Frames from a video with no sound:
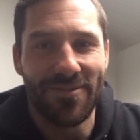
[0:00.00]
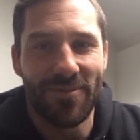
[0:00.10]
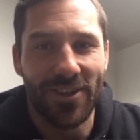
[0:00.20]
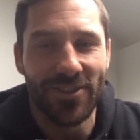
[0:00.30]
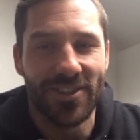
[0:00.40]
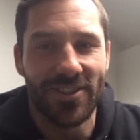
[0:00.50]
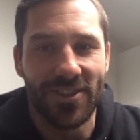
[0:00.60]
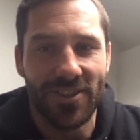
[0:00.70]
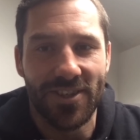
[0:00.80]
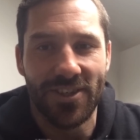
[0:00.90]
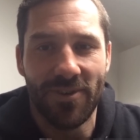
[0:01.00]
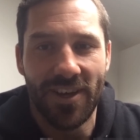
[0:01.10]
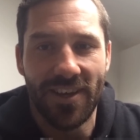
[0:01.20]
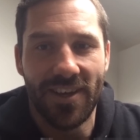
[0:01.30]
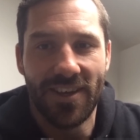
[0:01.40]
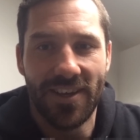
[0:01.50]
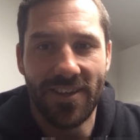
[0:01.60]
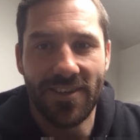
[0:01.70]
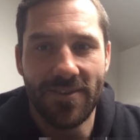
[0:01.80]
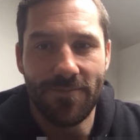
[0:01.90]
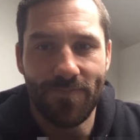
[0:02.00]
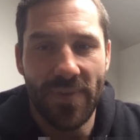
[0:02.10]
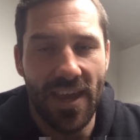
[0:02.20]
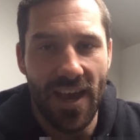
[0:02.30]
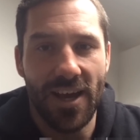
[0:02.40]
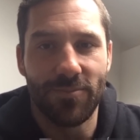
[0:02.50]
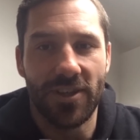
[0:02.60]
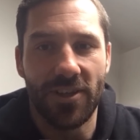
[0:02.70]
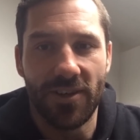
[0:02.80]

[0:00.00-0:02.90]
Right, so you can share it with us, yeah? Can share something